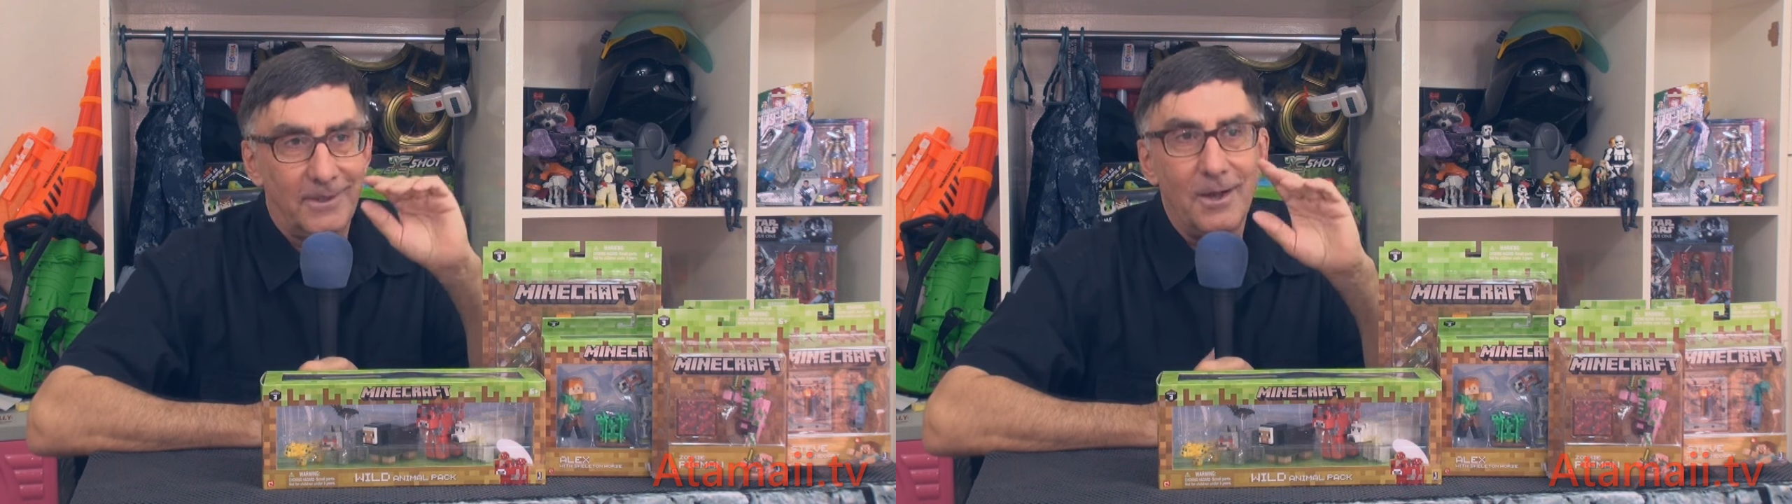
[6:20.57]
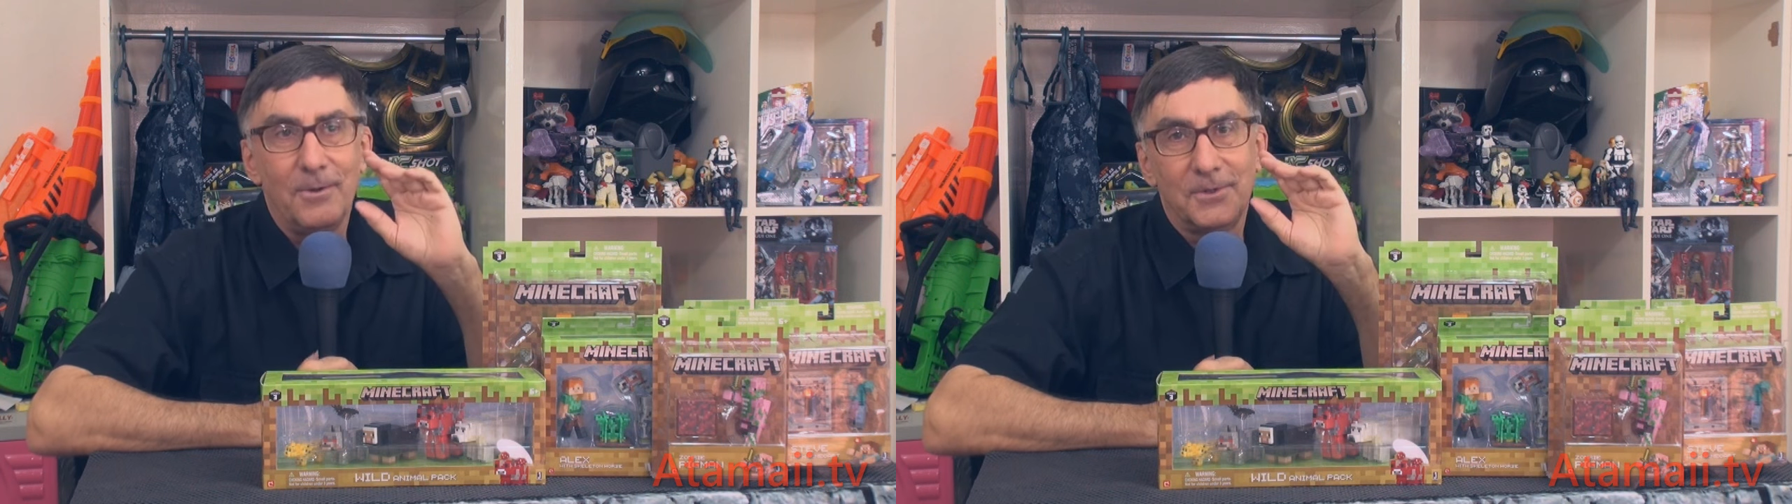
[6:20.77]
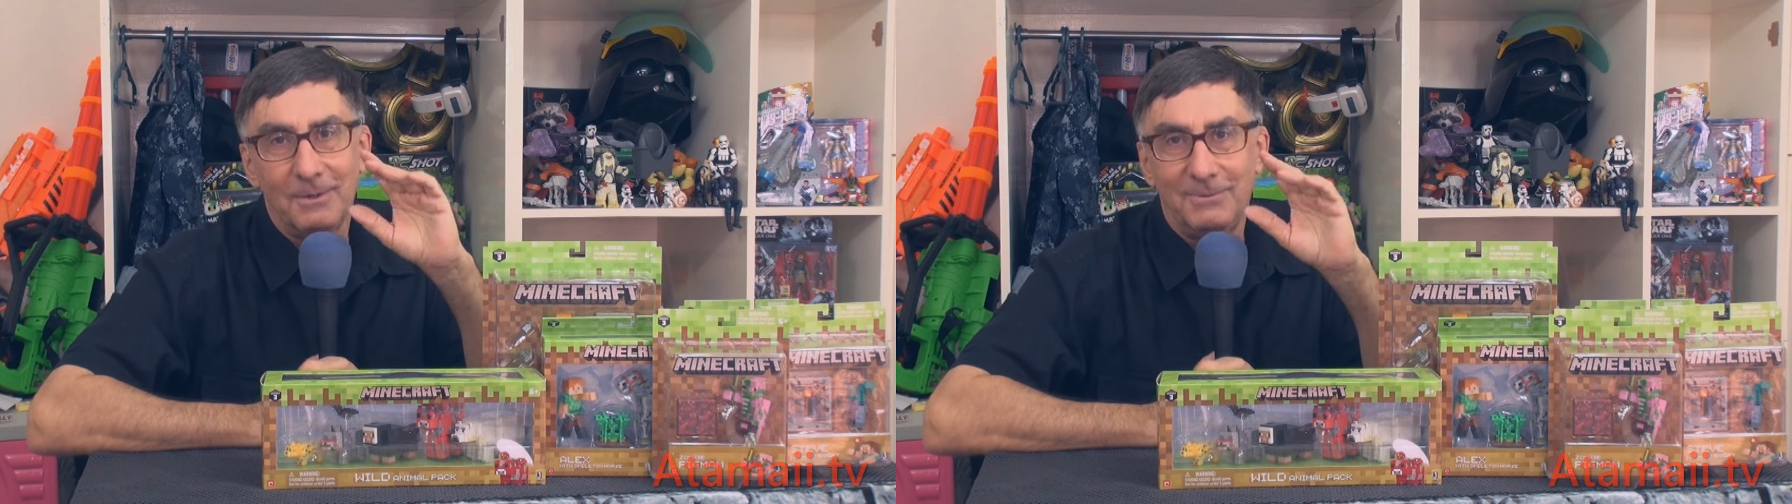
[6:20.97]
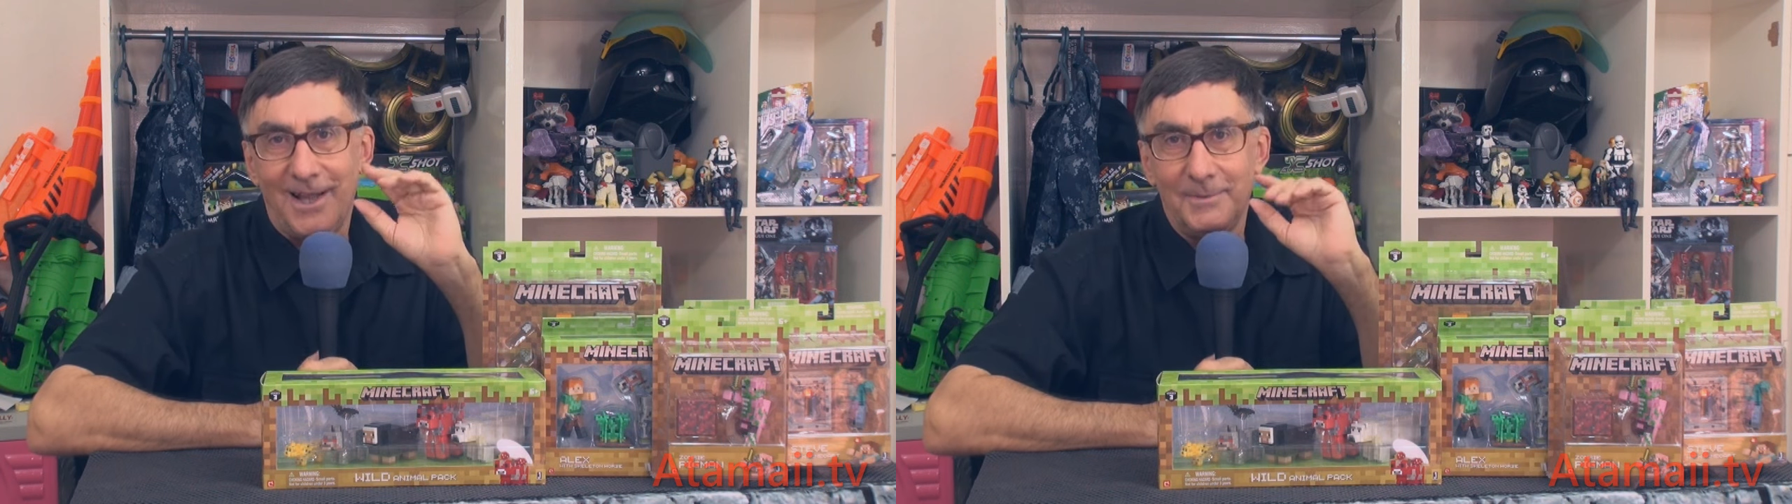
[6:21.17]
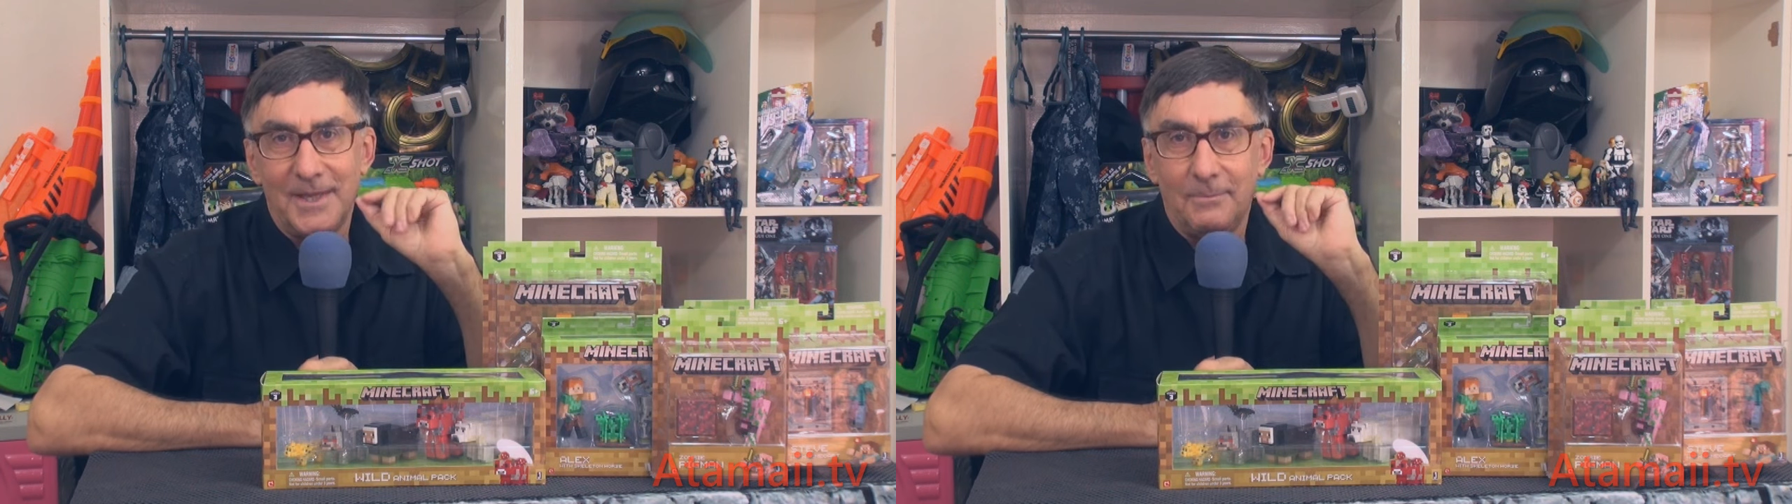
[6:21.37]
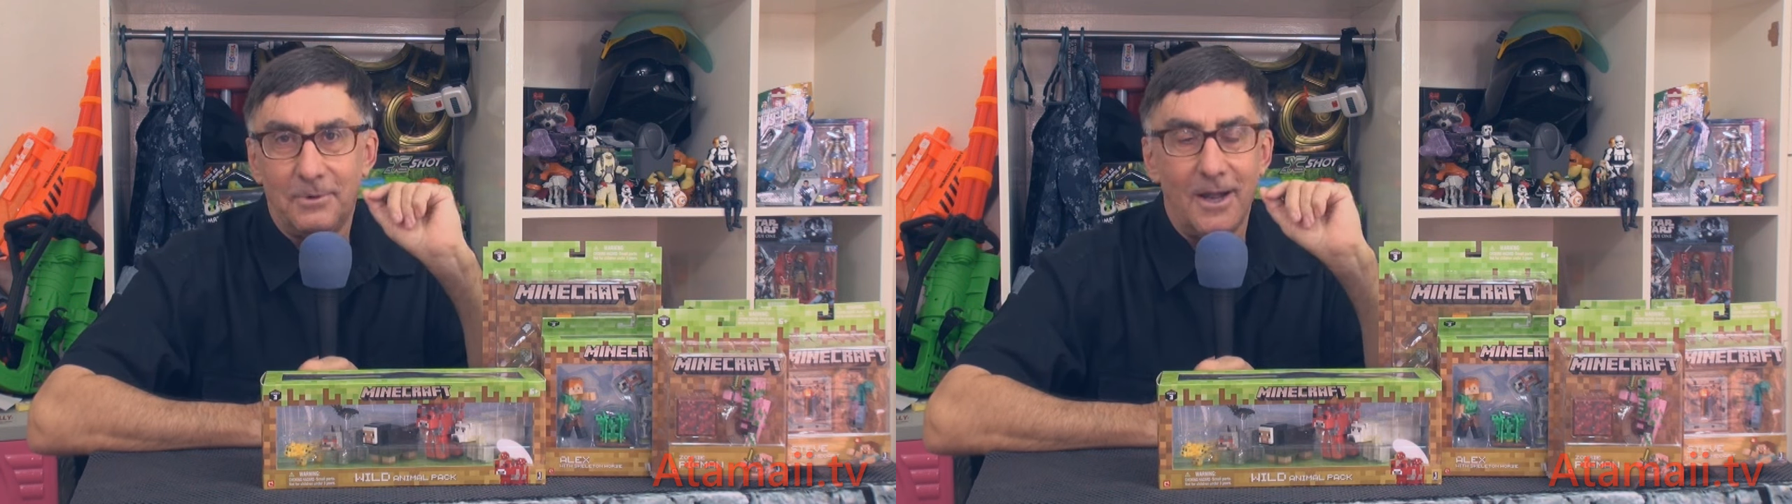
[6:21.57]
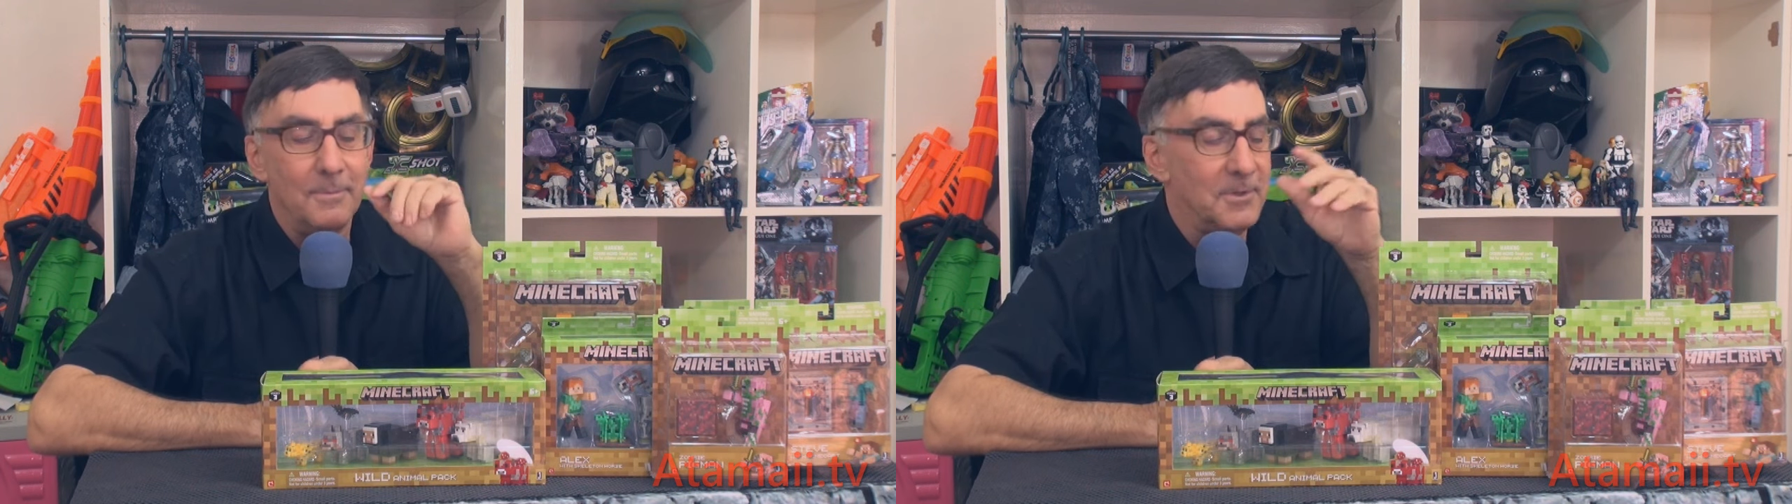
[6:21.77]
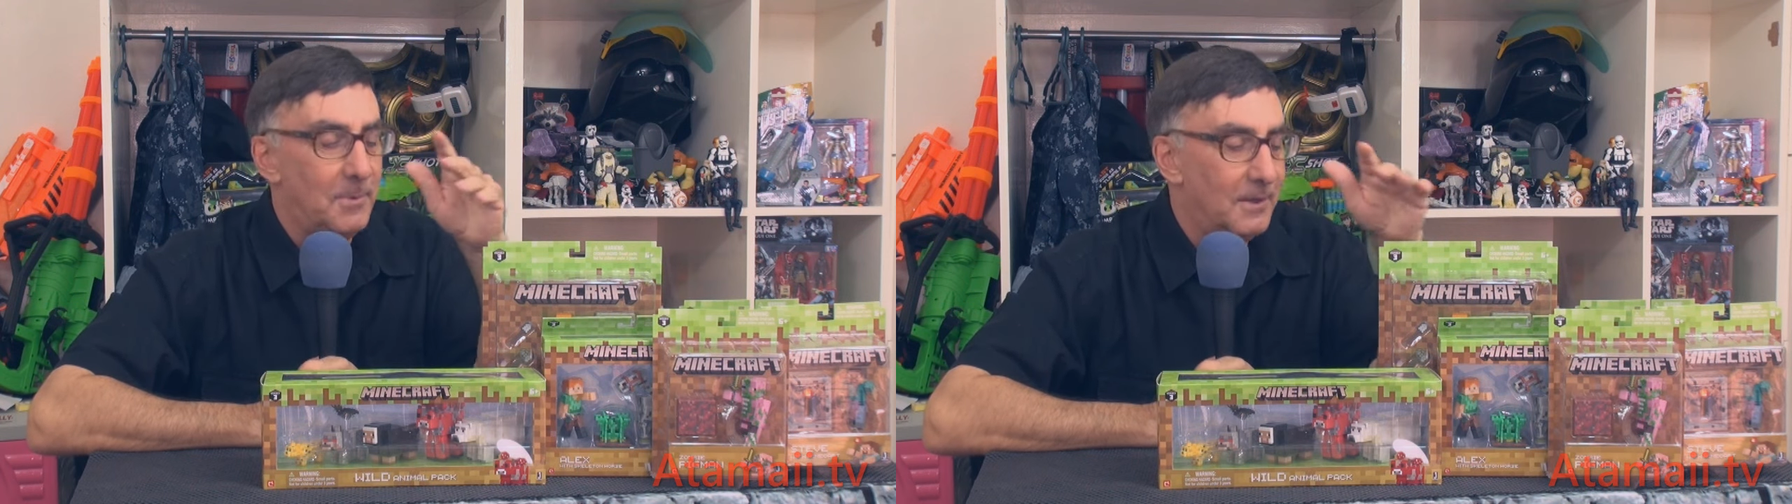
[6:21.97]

Those sometimes have problems,